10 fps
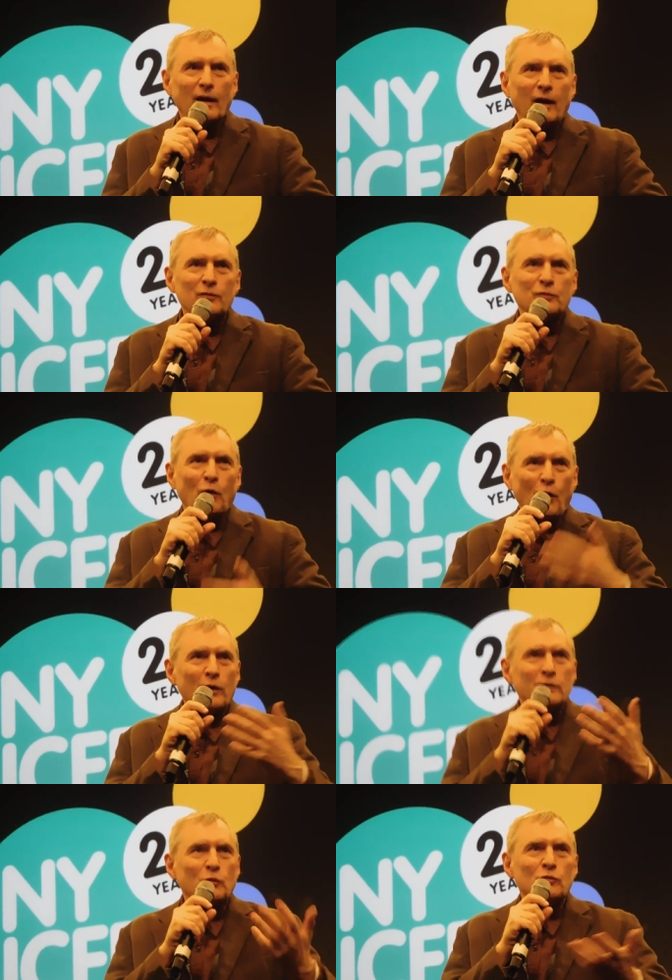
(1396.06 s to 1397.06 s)
and for
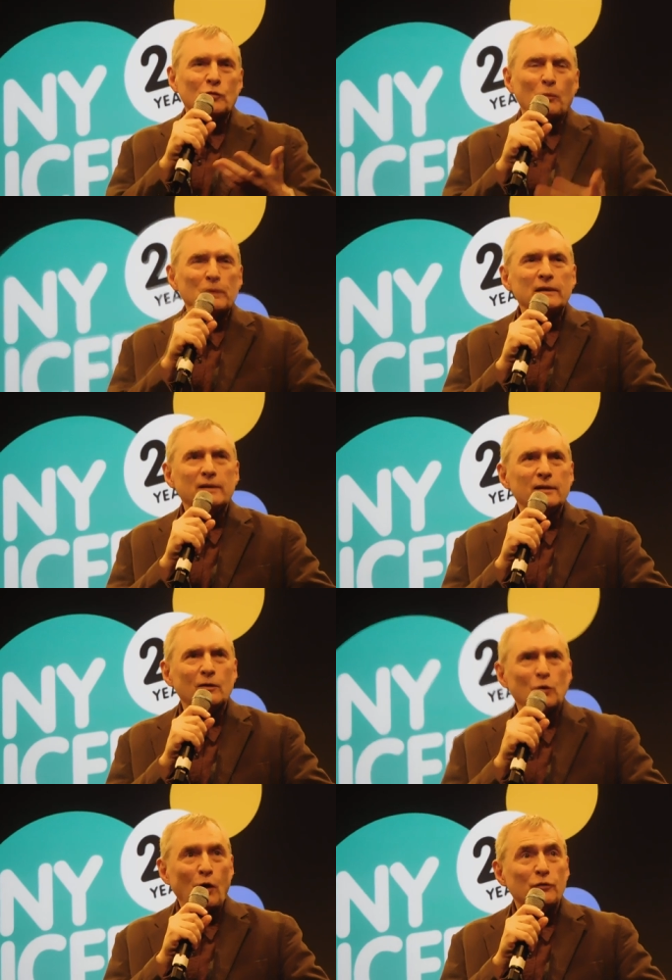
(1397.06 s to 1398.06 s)
her it was completely a
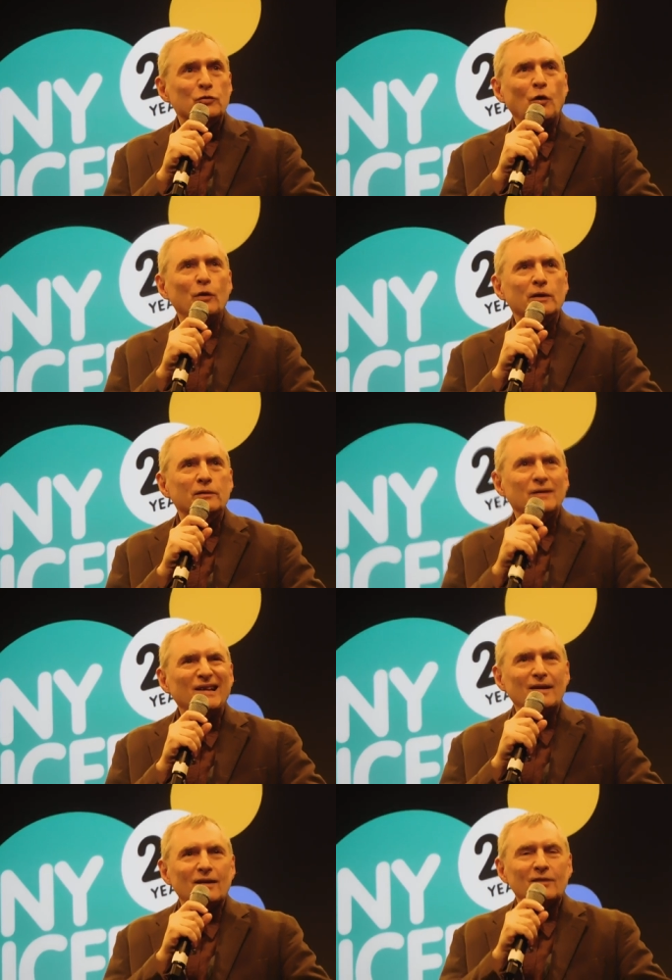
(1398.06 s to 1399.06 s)
love story.
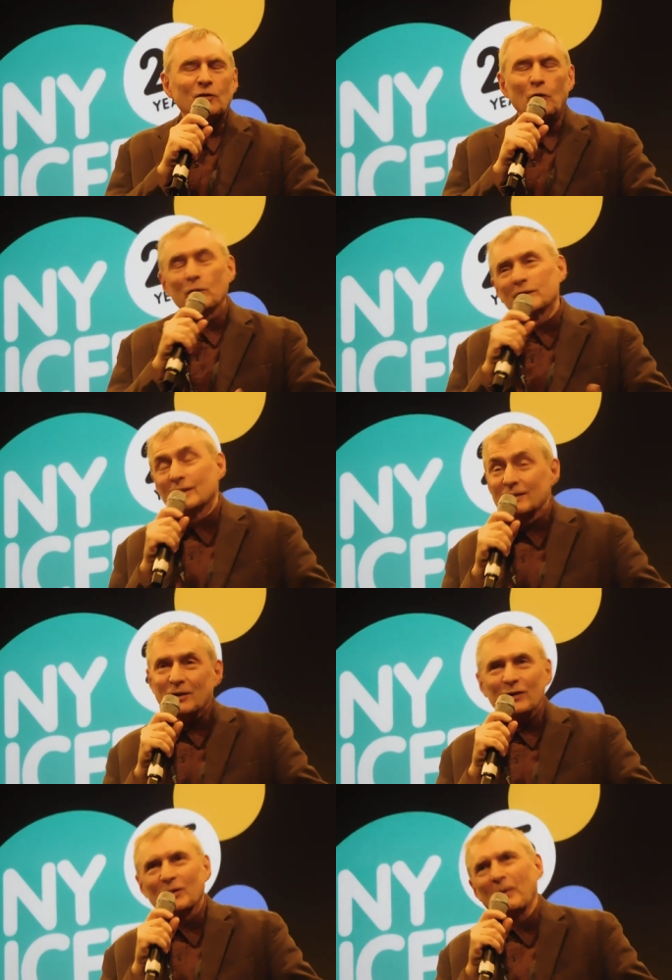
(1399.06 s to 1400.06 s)
So we
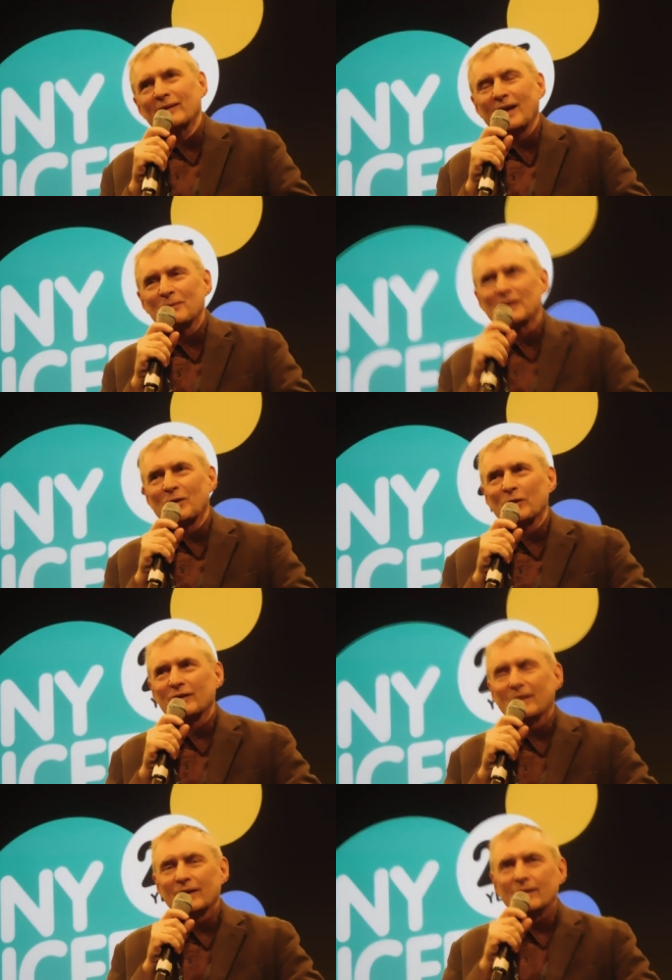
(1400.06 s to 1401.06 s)
discussed about that
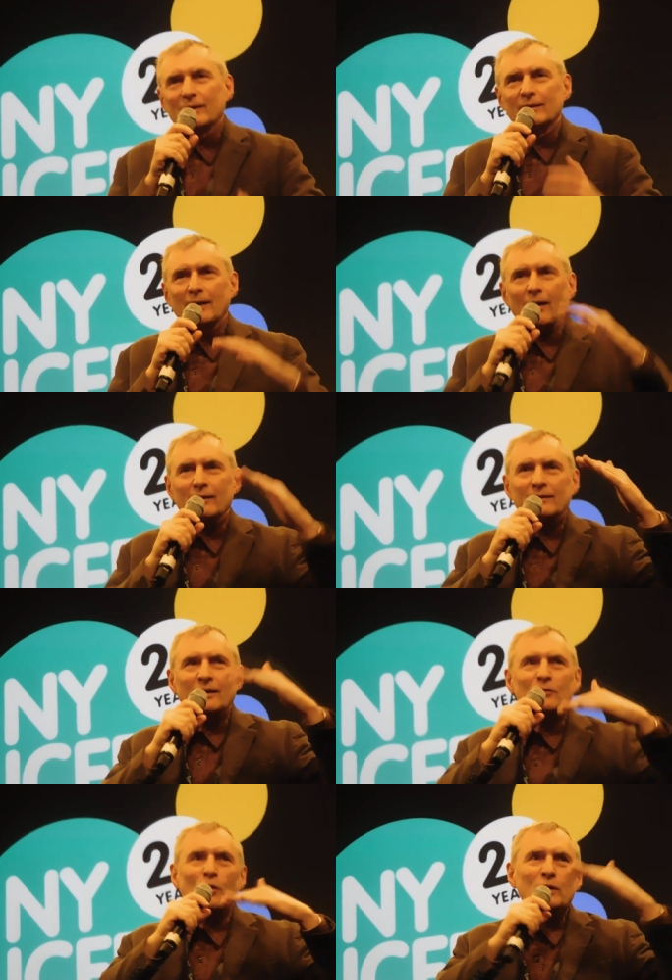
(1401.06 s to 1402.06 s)
because there are
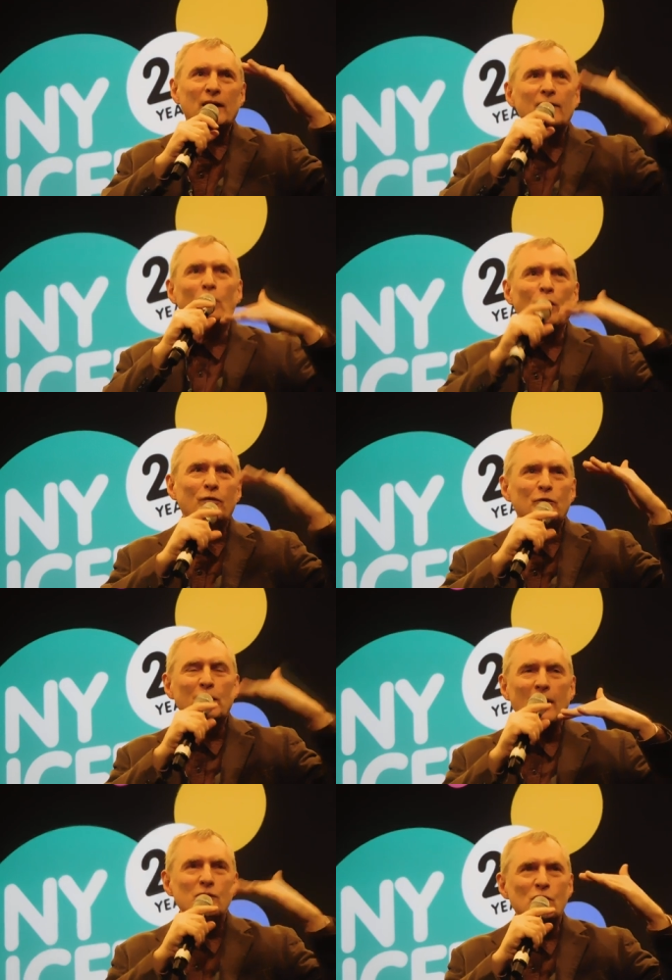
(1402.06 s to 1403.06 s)
several level of
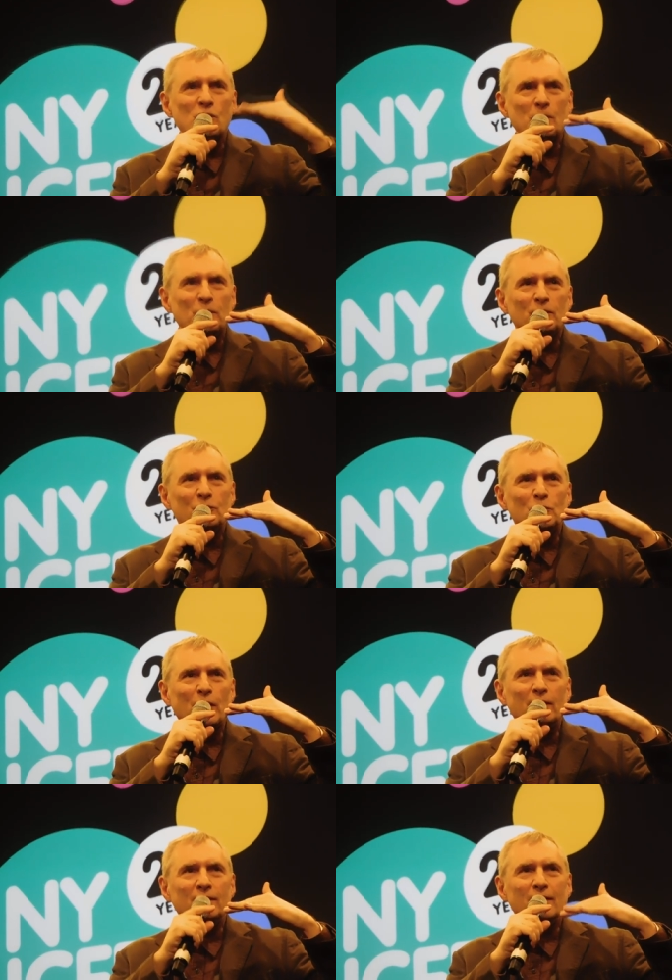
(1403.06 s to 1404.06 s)
relationship. You
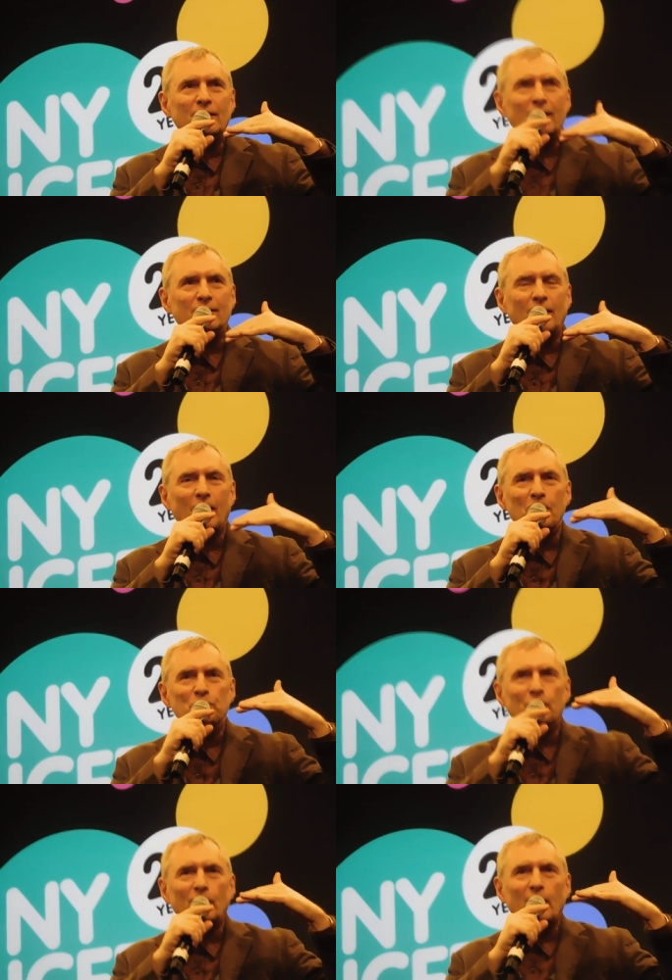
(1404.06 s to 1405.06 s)
can say that uh,
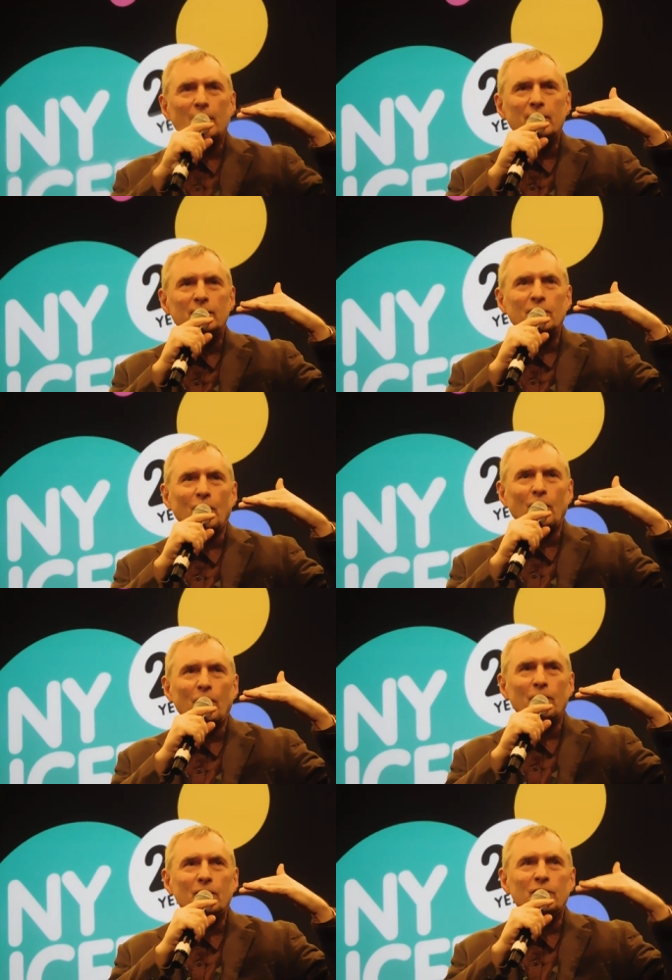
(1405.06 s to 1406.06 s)
it's
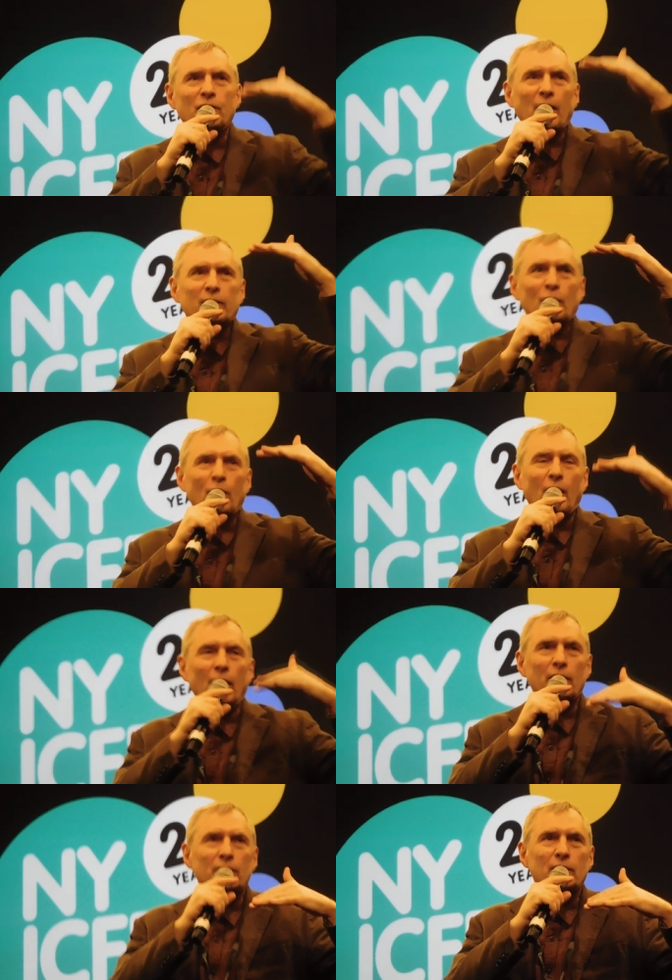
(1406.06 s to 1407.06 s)
a father
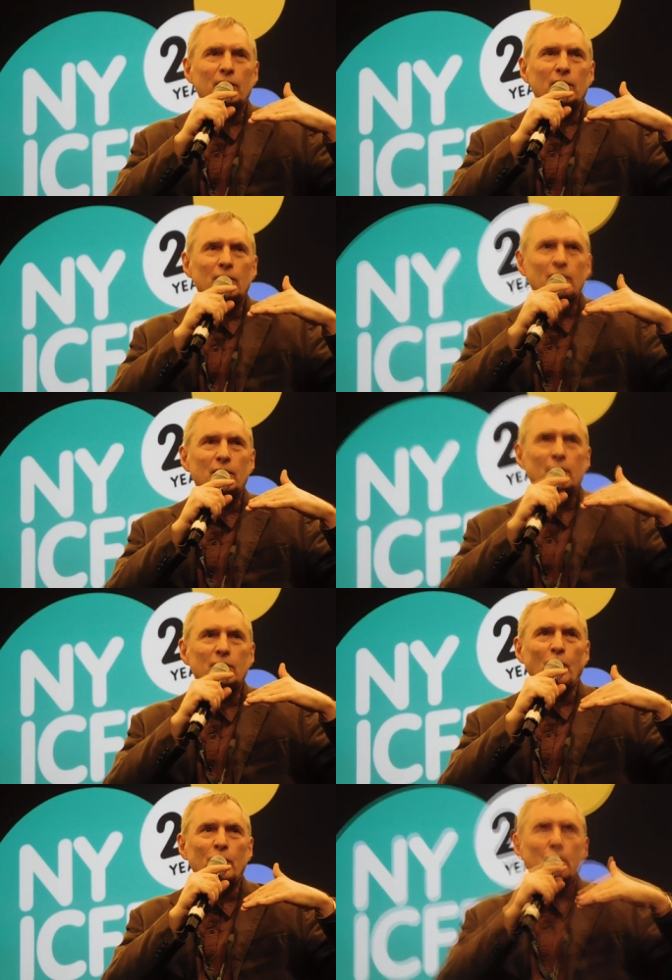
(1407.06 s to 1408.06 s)
and
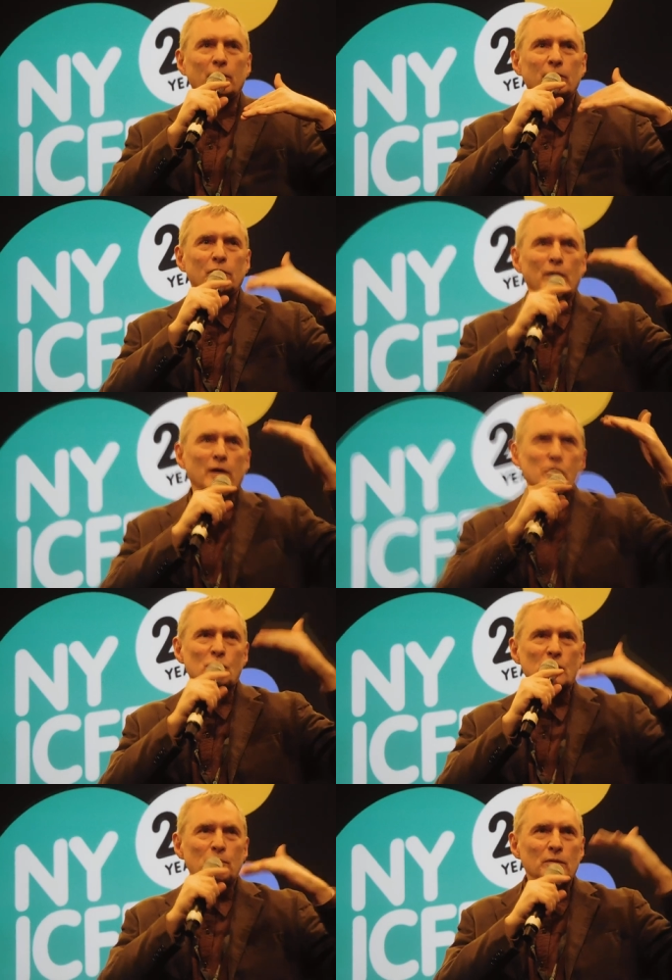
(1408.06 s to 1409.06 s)
son
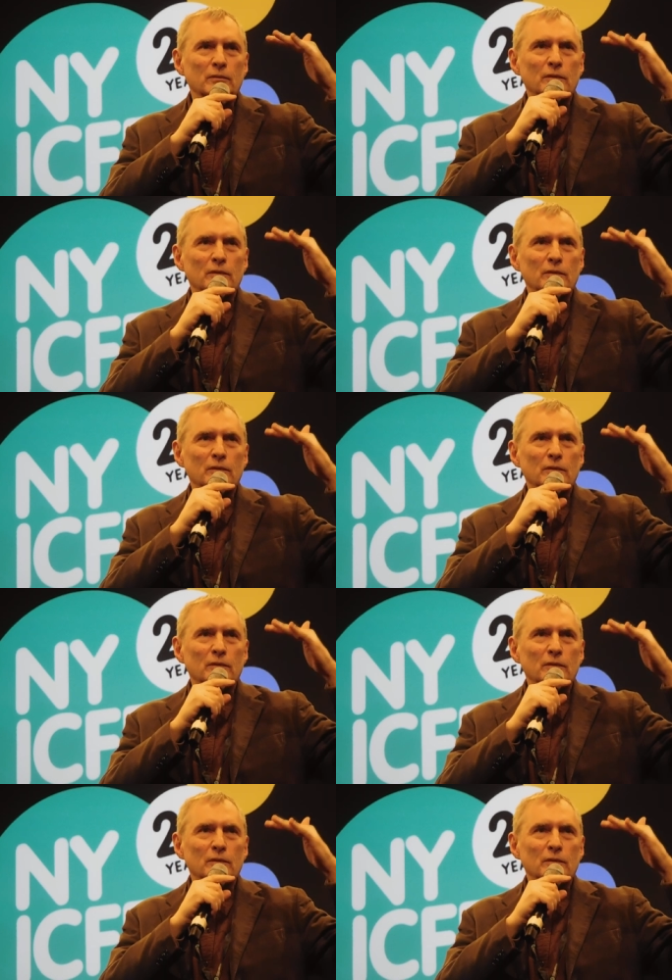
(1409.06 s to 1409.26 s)
relationship.